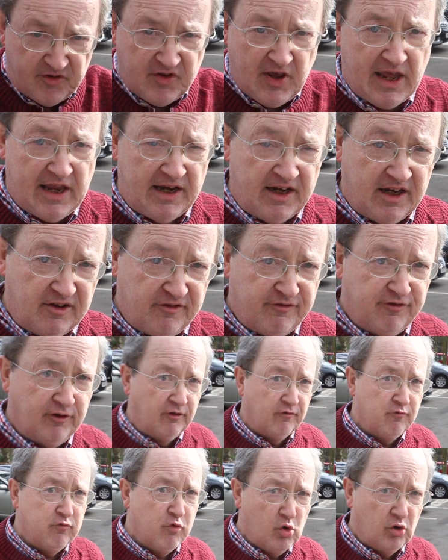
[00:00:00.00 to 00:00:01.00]
head is full
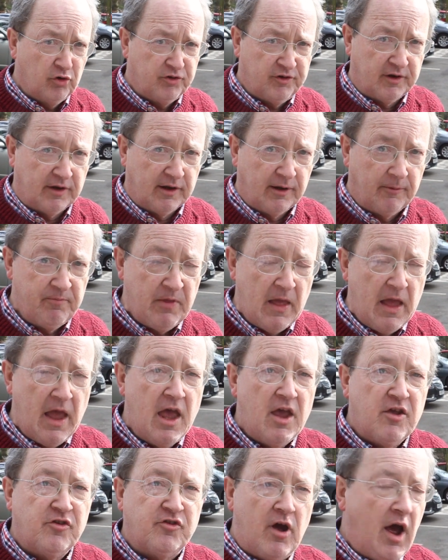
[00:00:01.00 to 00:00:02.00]
of water.
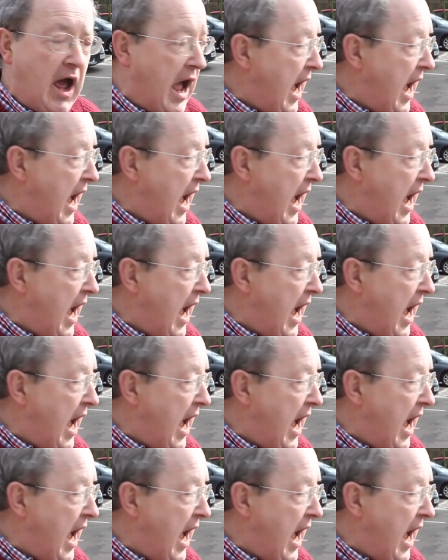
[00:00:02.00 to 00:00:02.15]
So